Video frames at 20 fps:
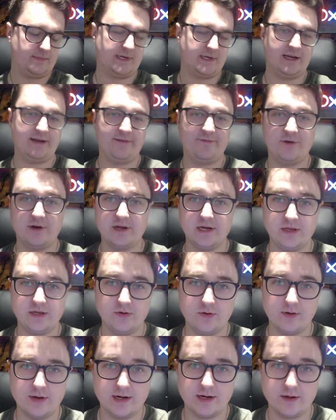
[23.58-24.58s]
And I thought I'd
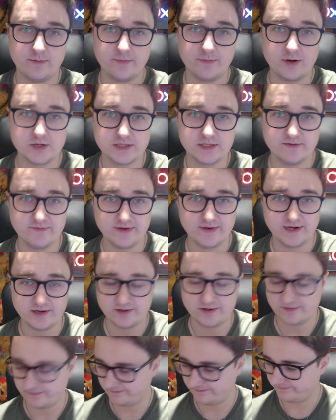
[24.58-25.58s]
do an unboxing video.
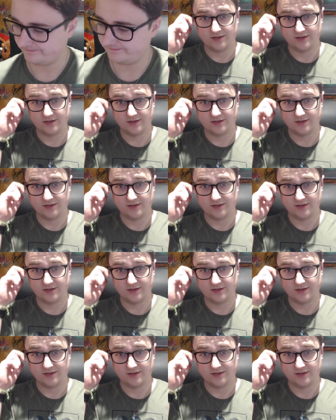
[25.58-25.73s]
So